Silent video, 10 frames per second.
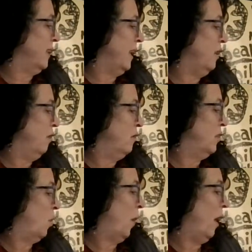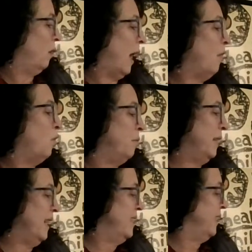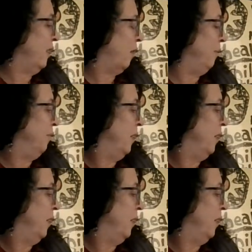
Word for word: that he knew so well, life would be easier.